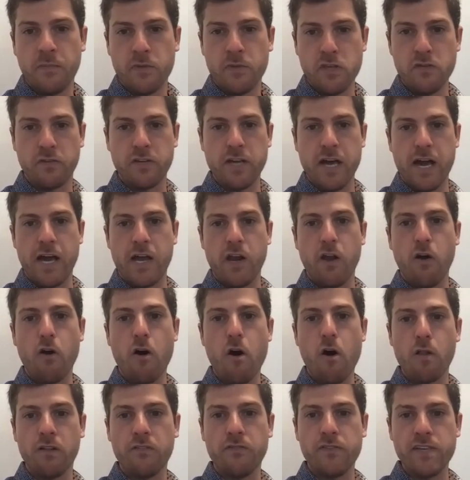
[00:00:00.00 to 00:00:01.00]
You've got
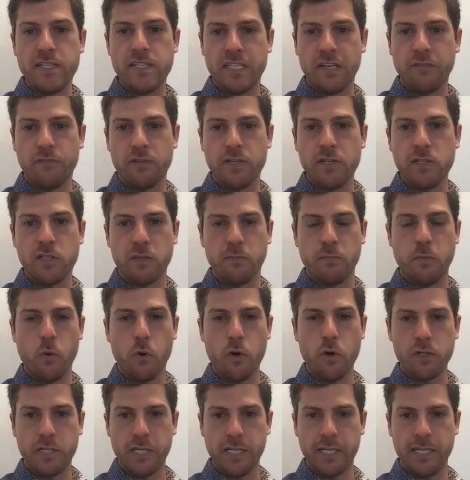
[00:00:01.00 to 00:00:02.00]
all of these different
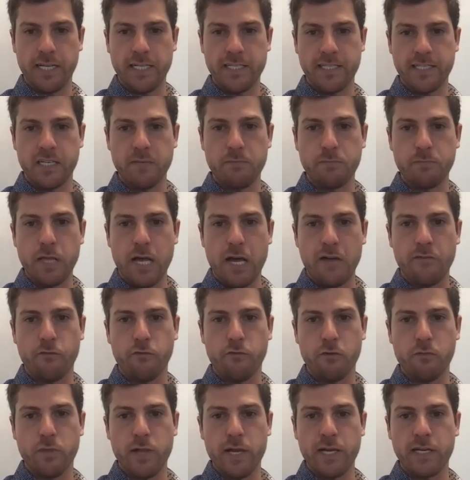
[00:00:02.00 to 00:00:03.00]
support tickets in a
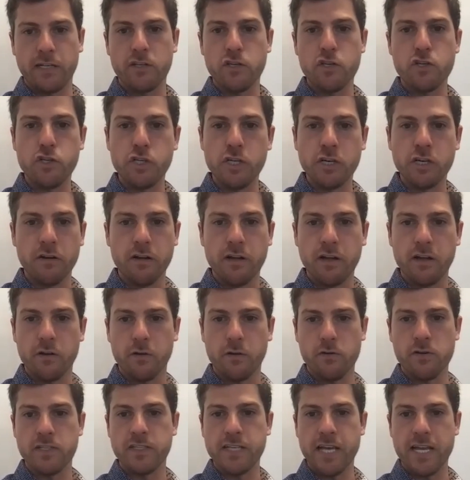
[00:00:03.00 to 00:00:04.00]
platform like Jira
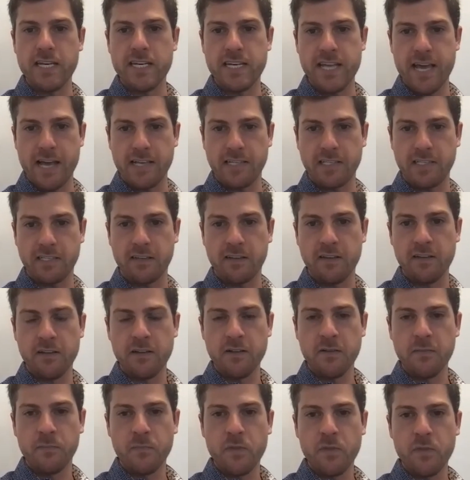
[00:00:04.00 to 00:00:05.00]
or Zendesk.
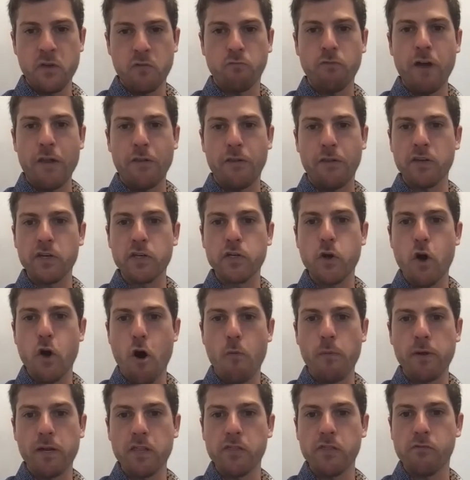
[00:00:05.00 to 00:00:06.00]
Rather than
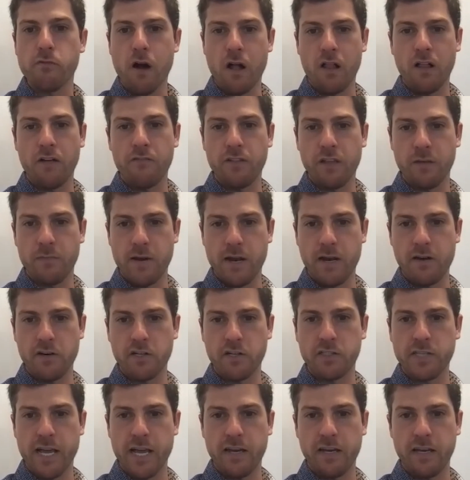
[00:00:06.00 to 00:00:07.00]
combing through all of them and
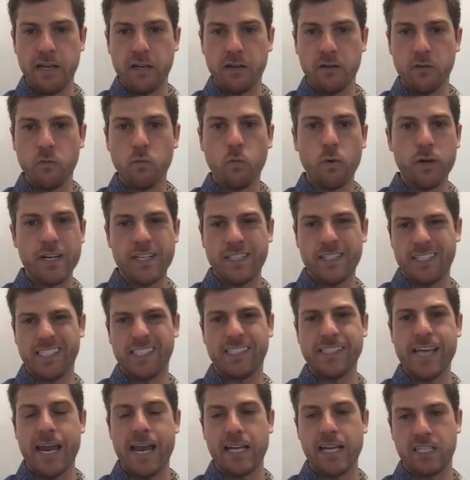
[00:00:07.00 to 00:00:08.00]
understanding what is the
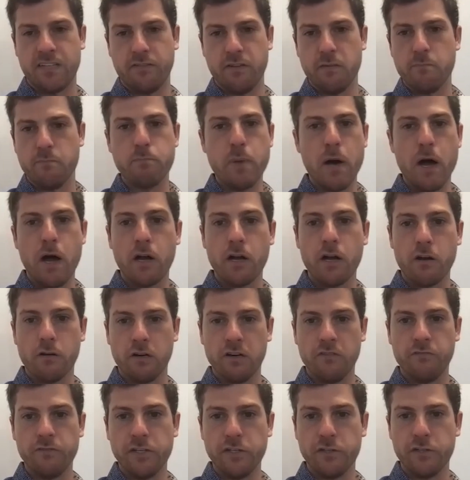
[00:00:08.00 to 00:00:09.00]
status of a bug
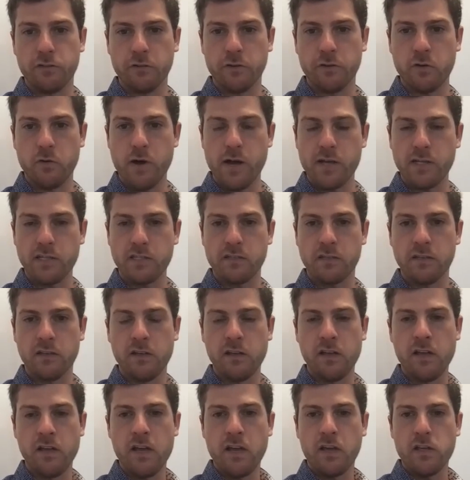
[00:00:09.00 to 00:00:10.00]
or a feature request,
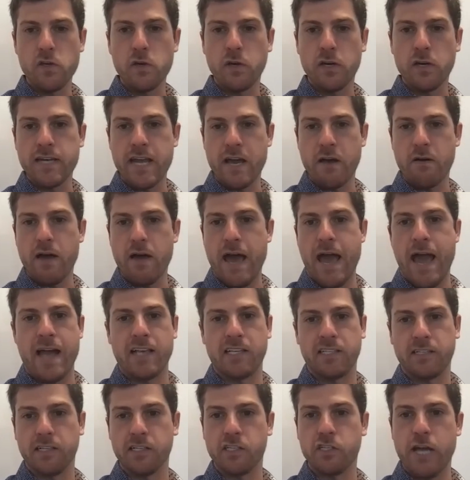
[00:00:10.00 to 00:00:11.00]
you can now
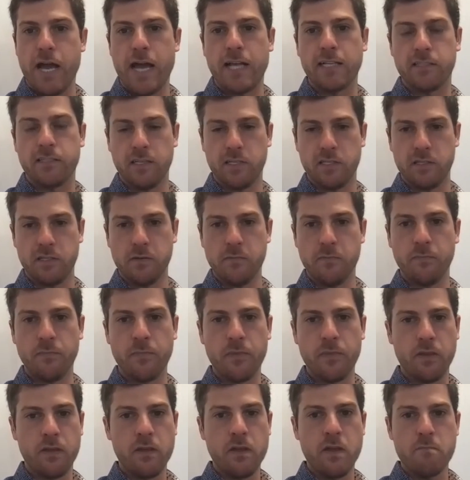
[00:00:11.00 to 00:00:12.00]
ask a chat system,
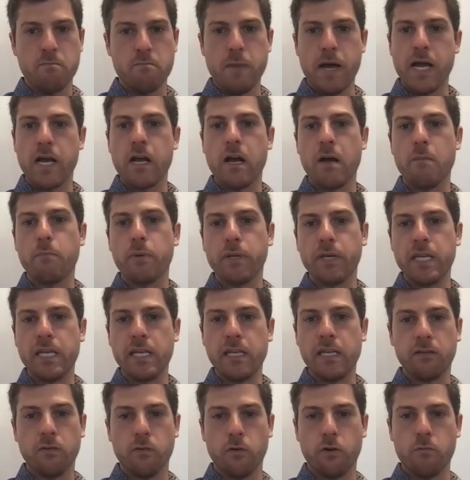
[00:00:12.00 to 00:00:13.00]
my
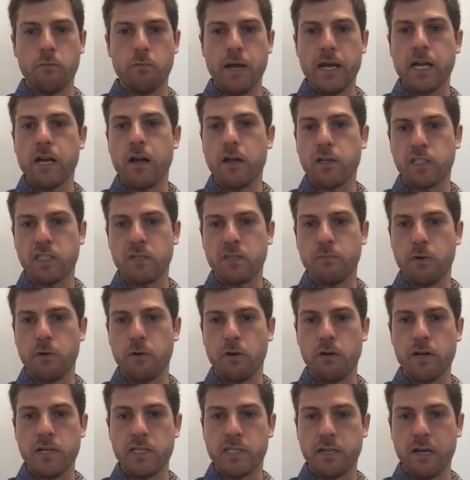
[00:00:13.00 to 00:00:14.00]
company or my
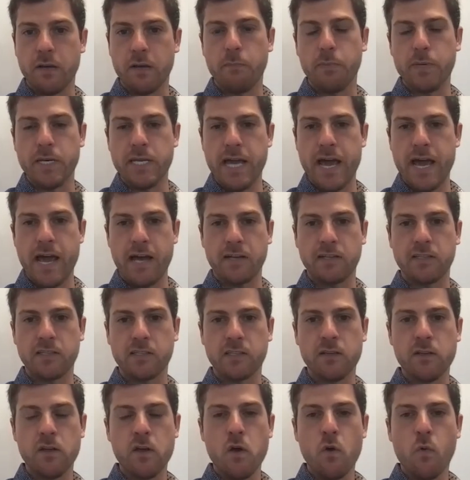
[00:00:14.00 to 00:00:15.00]
customer is company
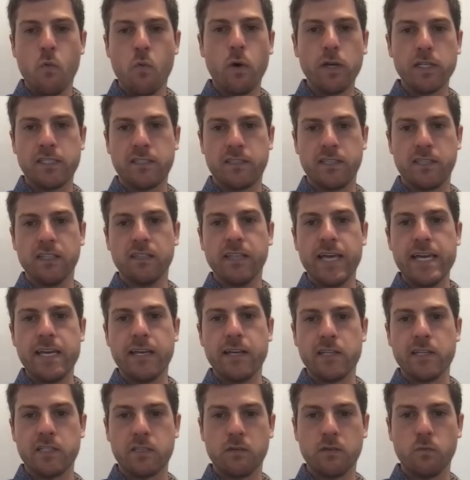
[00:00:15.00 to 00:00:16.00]
X, what's the
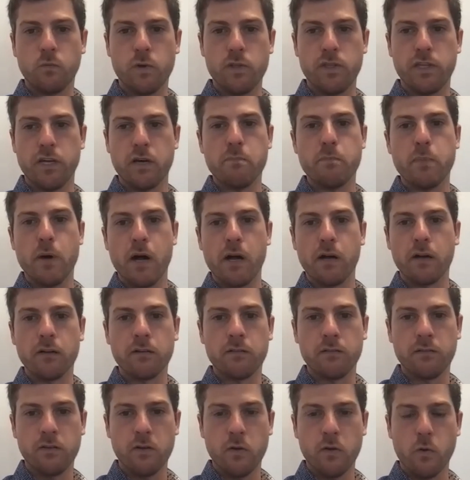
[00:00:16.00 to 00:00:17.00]
latest with their bug?
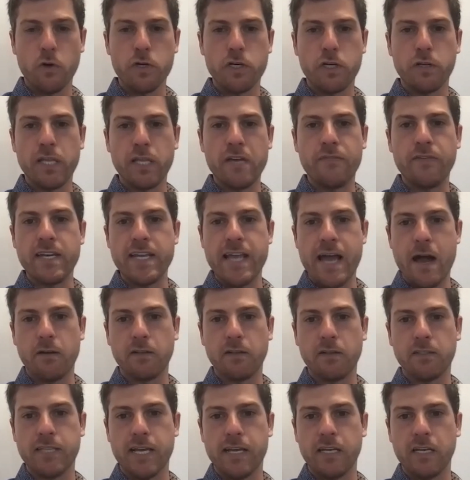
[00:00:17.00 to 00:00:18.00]
Or do they have any
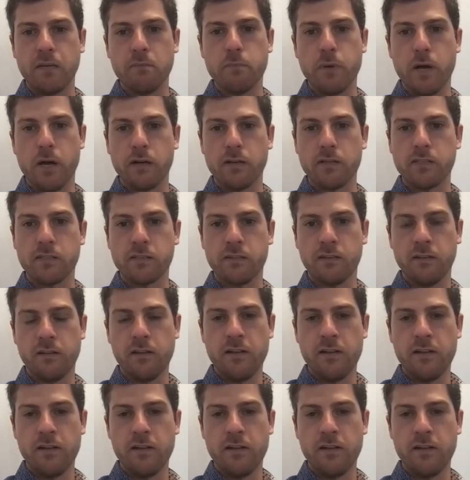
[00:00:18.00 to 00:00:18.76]
outstanding bugs?